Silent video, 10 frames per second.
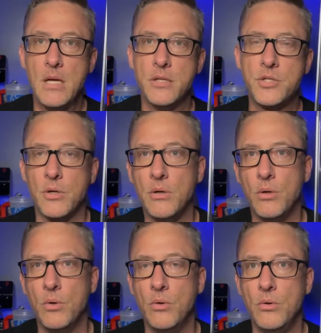
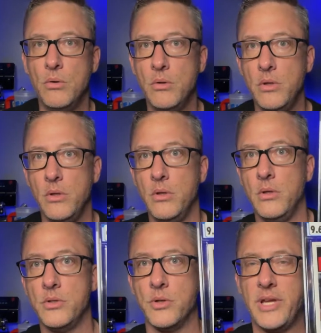So
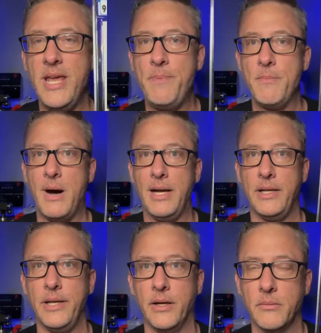keep in mind
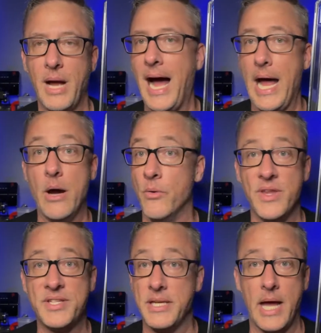here, I own
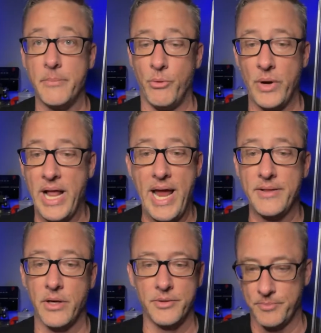this at
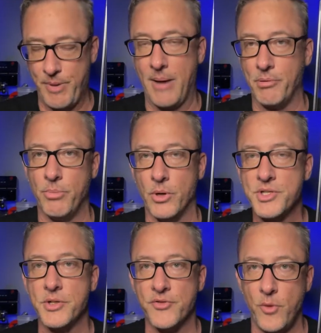9.8. Pop
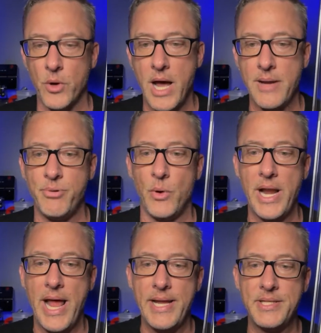reports. There's 4
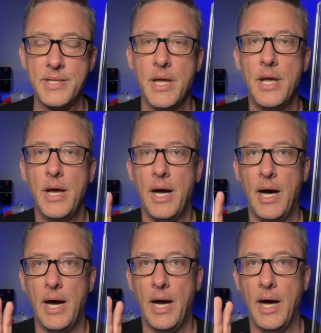9.8s.
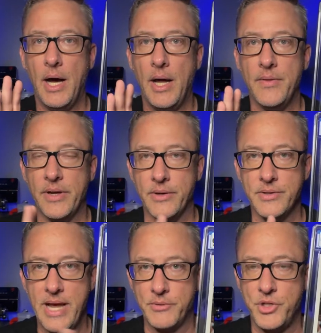There are
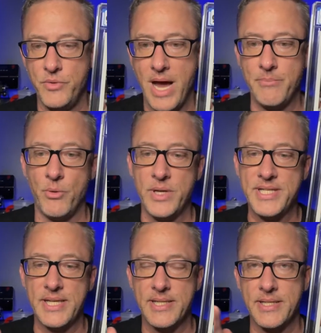now 2
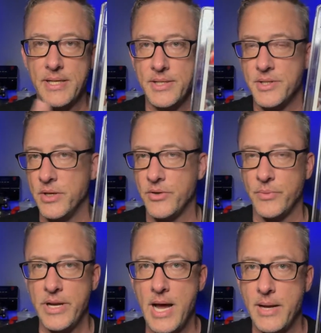9.6s. There are
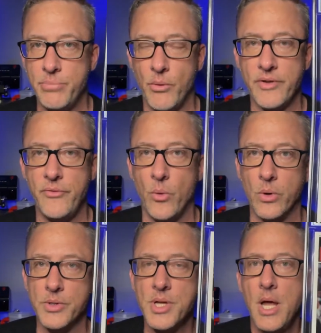3
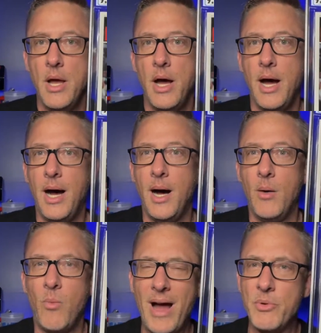9.4s.
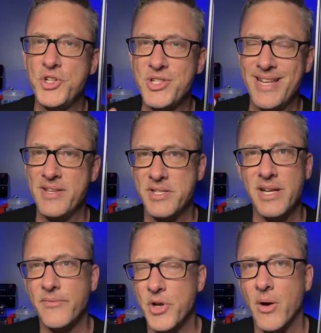Why would you send this
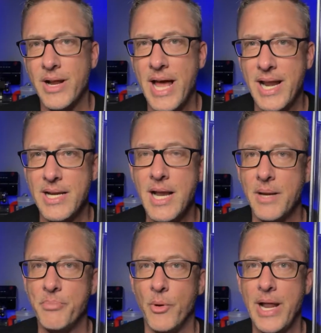in if you already had it
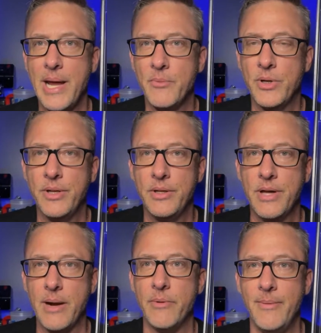9.8? Well, you
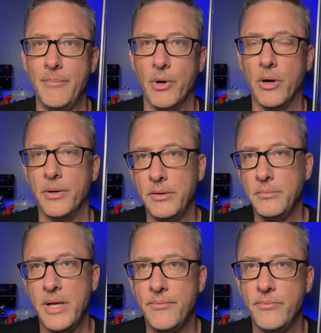got to remember,
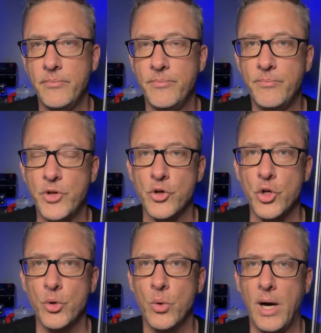if you're
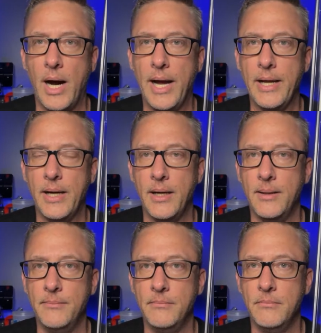new, I
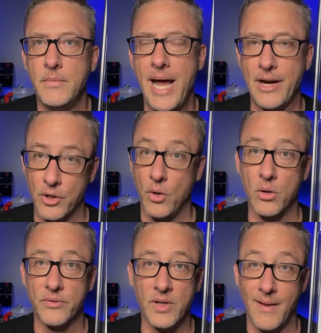had a
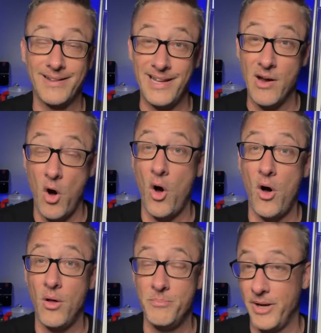goal of collecting
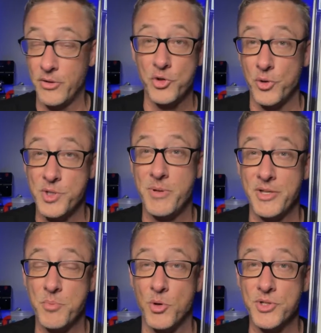all. Michael Jordan's been
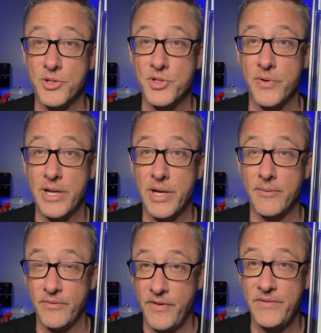on Sports Illustrated
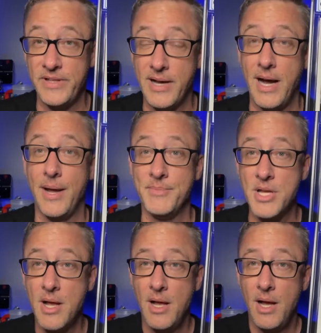cover 50 times.
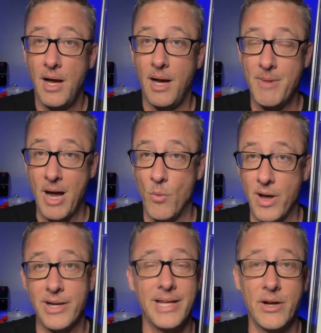I
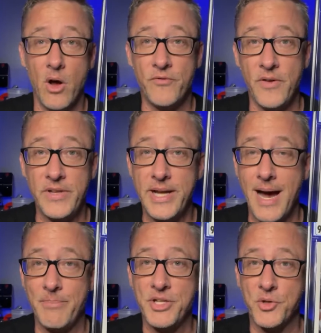wanted to get all 50
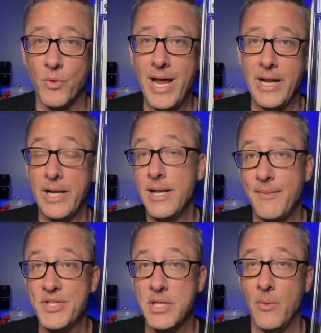copies graded, and
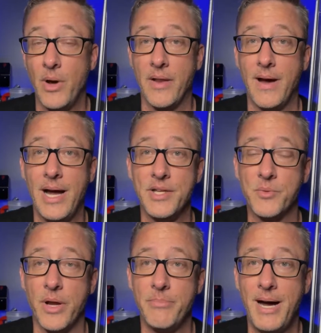obviously I wanted the highest
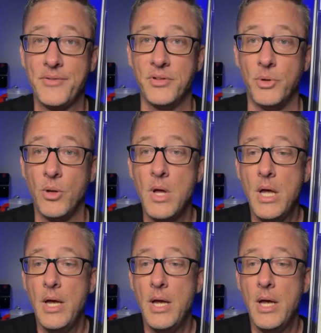grade possible.